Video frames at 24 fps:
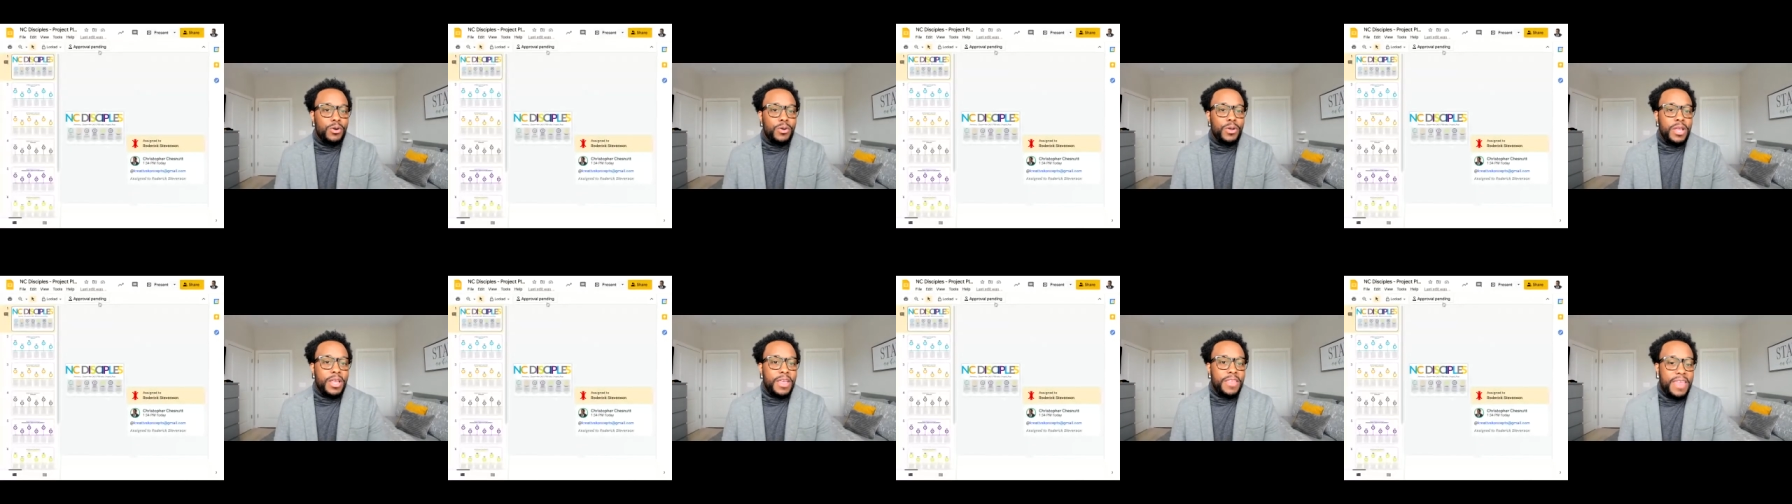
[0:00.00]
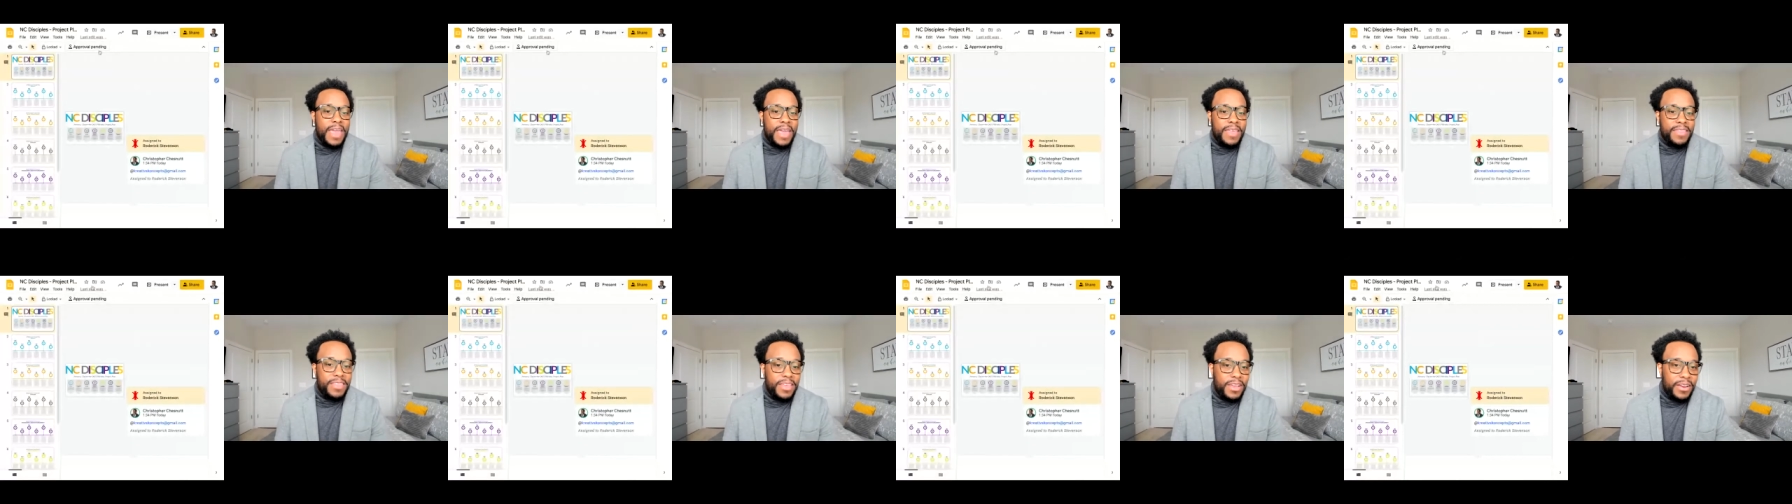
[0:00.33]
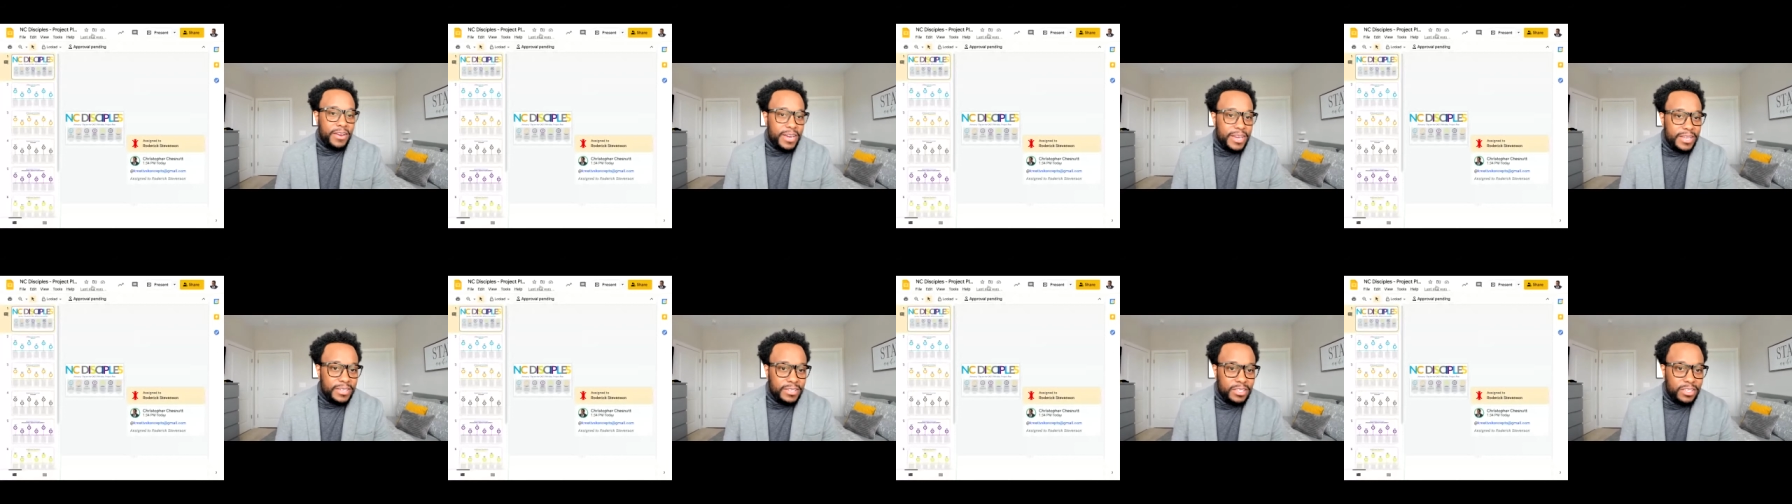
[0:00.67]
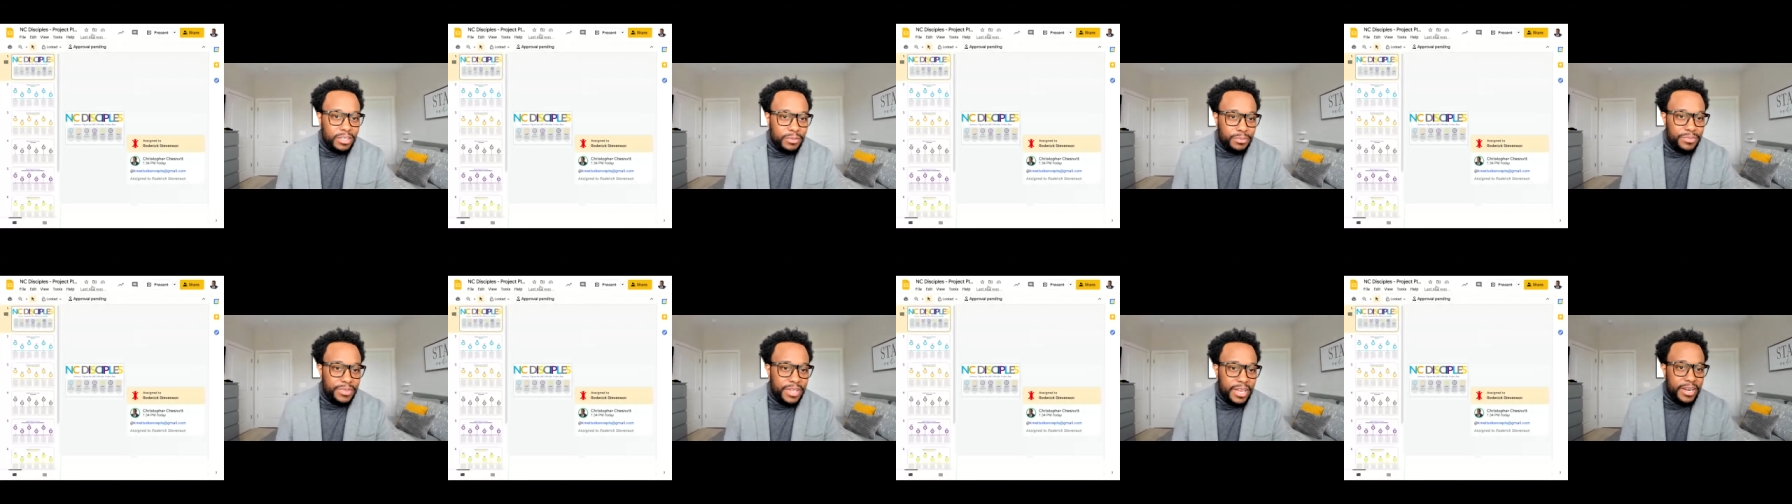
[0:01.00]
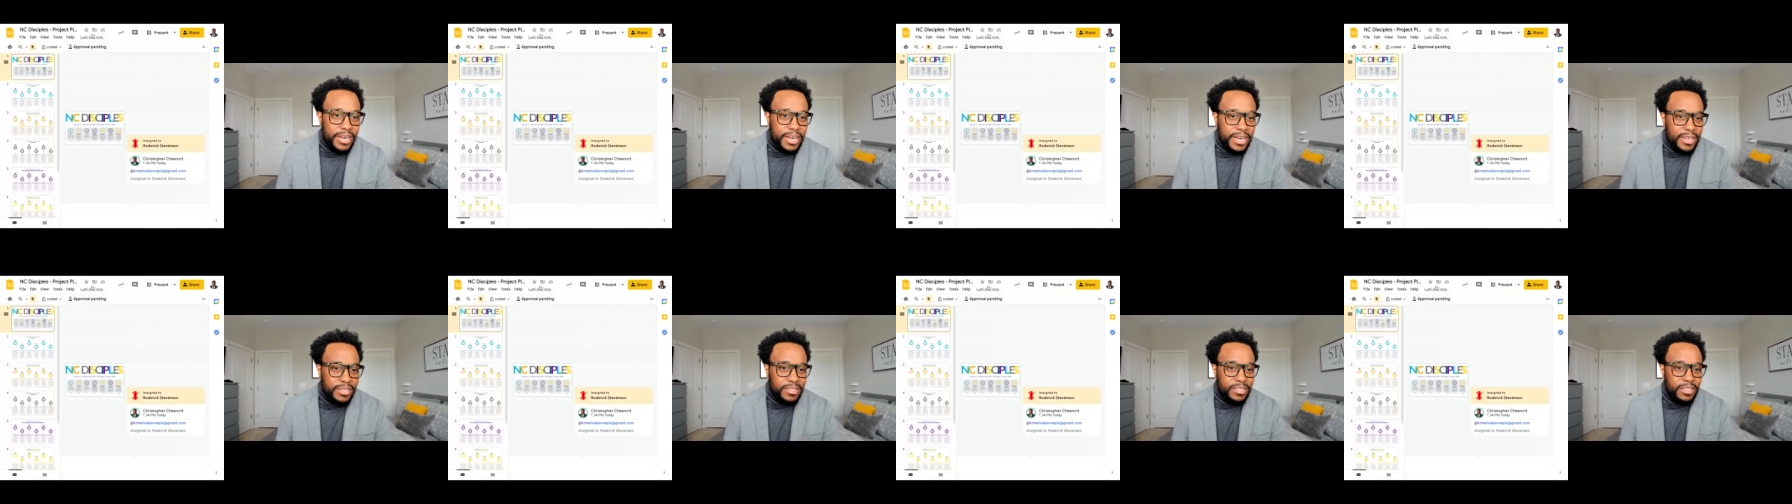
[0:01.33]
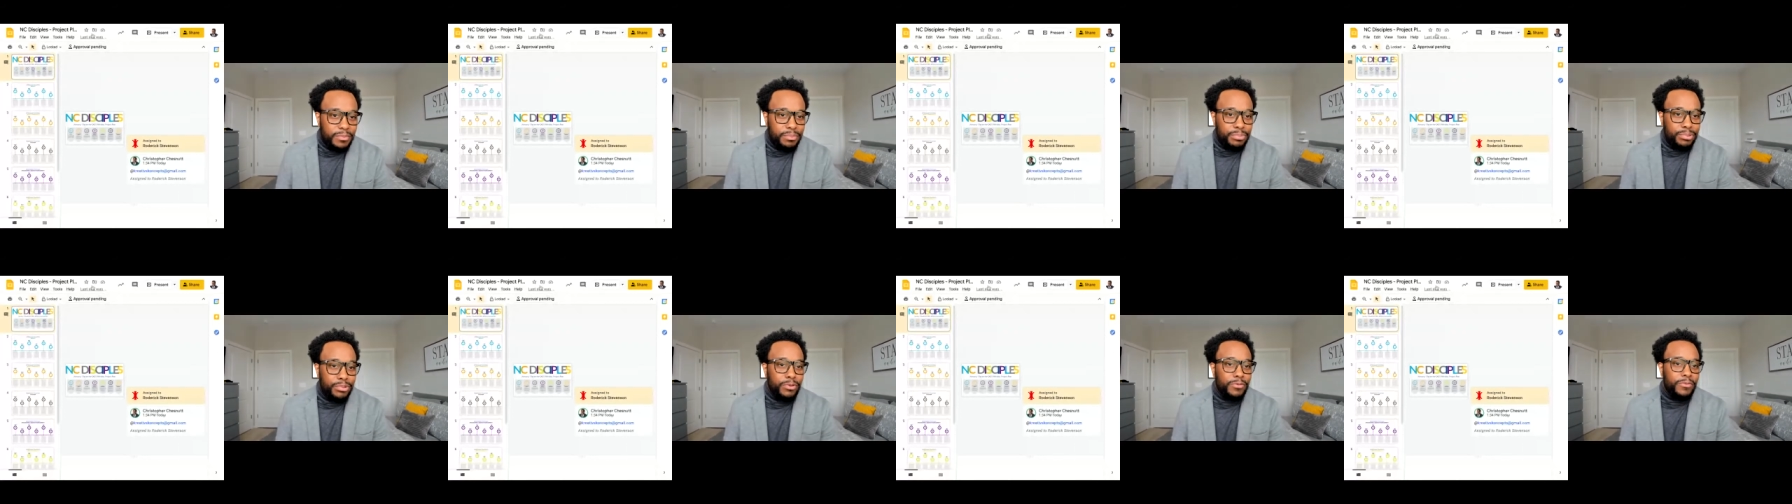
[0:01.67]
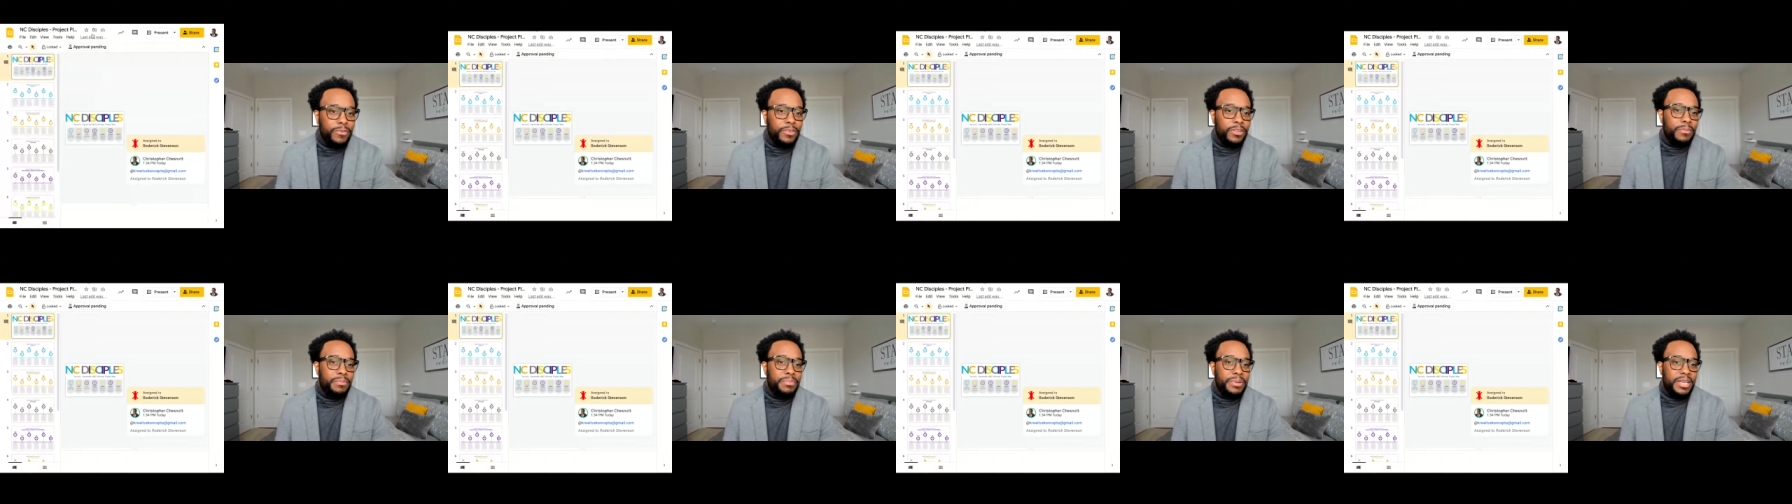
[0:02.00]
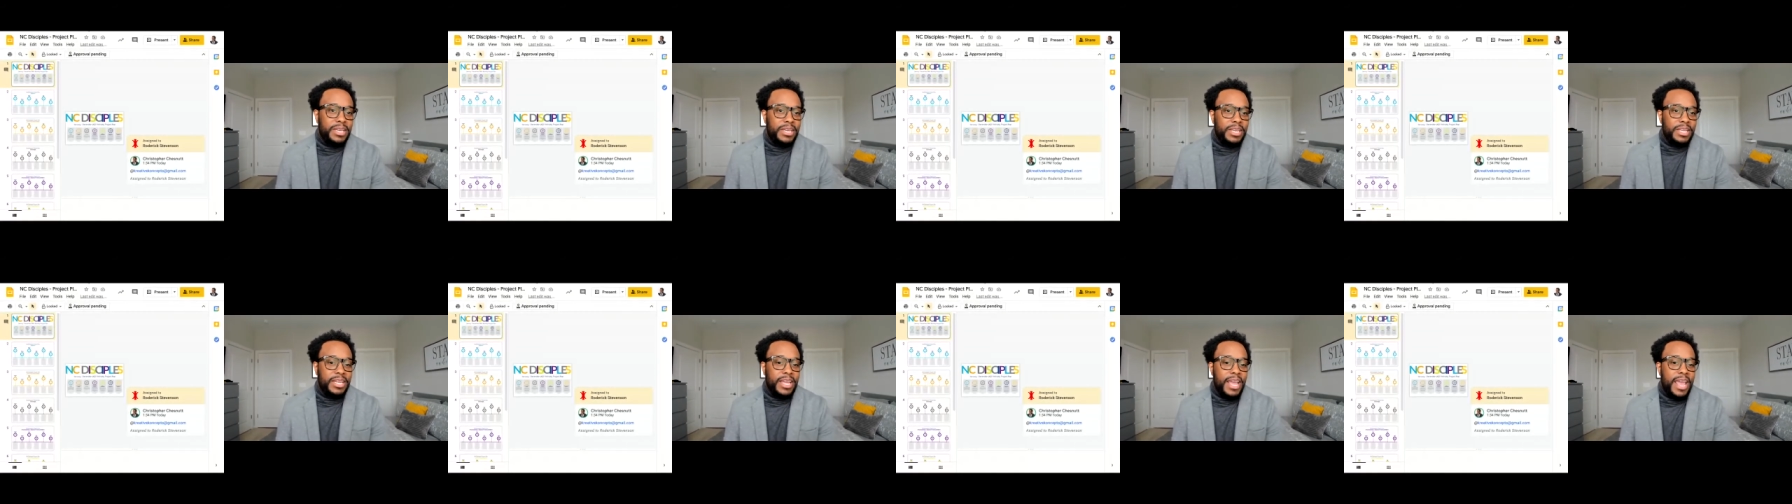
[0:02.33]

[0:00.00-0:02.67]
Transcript: that there is approval pending,